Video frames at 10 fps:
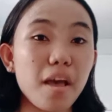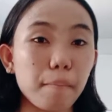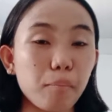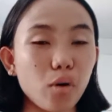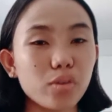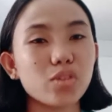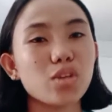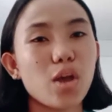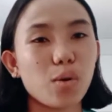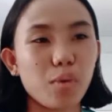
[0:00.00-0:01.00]
post
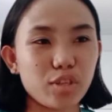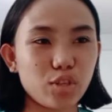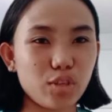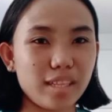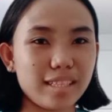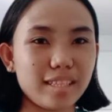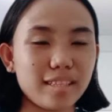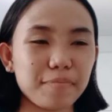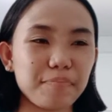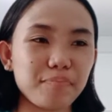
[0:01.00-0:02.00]
questions.
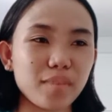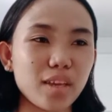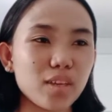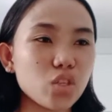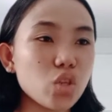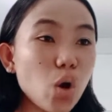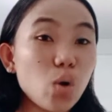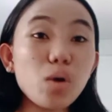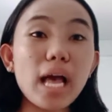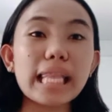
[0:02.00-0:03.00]

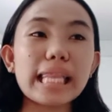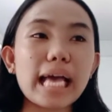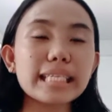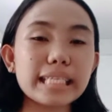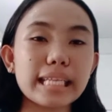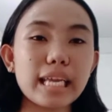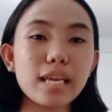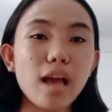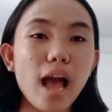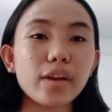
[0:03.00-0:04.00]
So lastly,
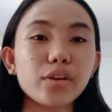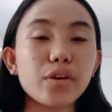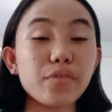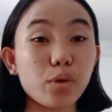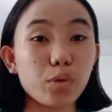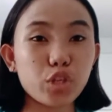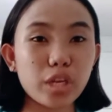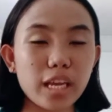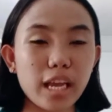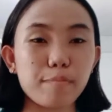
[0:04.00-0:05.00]
under the
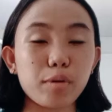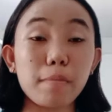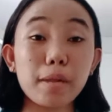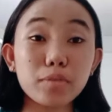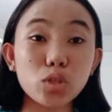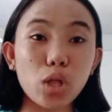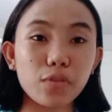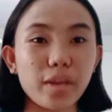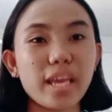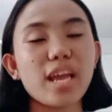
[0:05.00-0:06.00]
questioning and problem
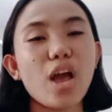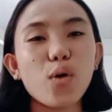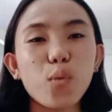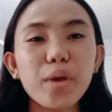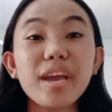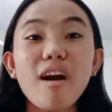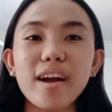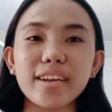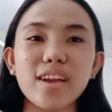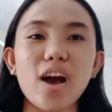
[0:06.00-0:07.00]
solving, we
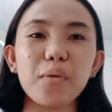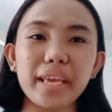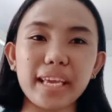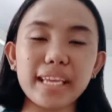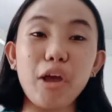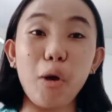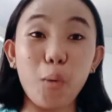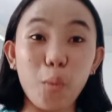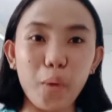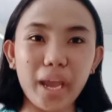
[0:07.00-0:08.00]
are now in
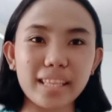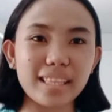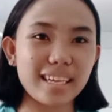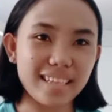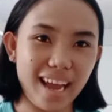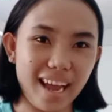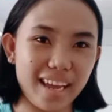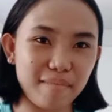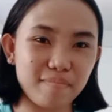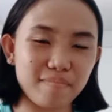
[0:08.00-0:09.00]
wait
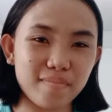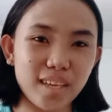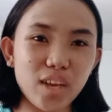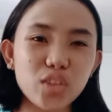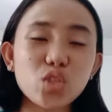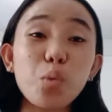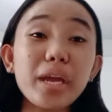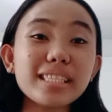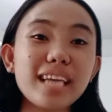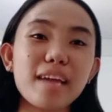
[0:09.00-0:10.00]
time. So
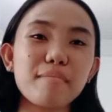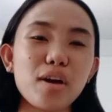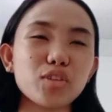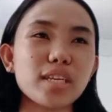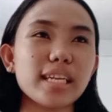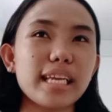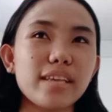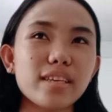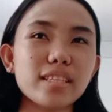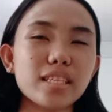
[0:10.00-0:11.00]
wait time, actually,
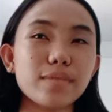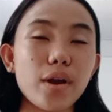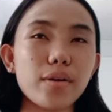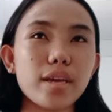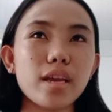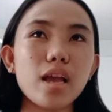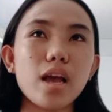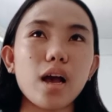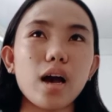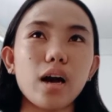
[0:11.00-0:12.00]
this is very
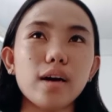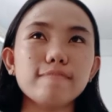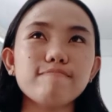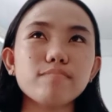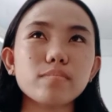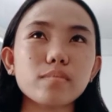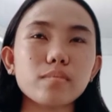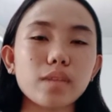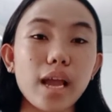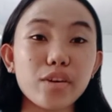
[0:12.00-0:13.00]

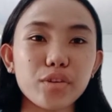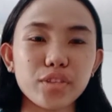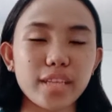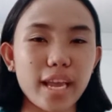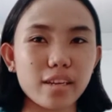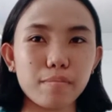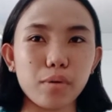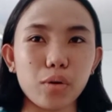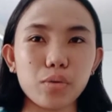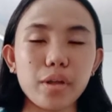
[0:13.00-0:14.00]

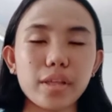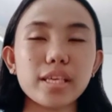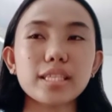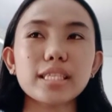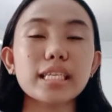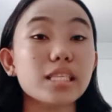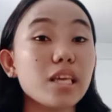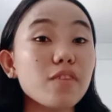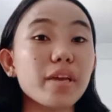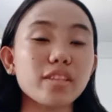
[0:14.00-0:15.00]
understandable. This is
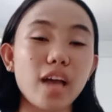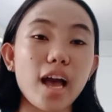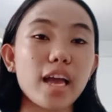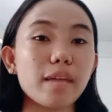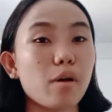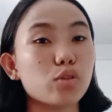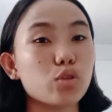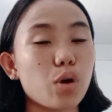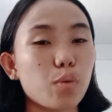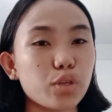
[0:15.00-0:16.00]
giving time to
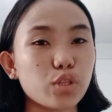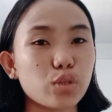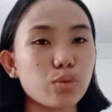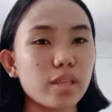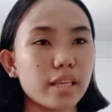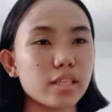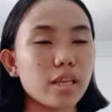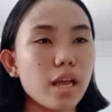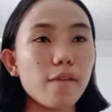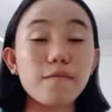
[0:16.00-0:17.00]
our students.
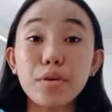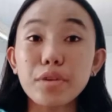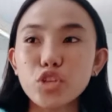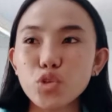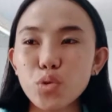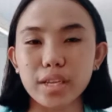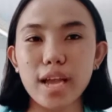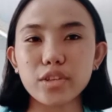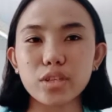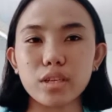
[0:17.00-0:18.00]
Very short
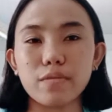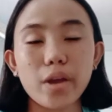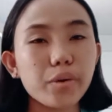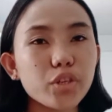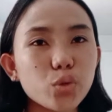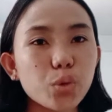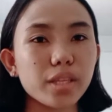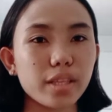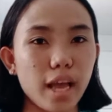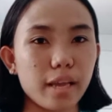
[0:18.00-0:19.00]

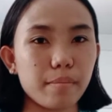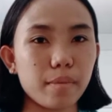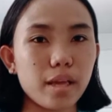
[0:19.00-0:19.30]
time.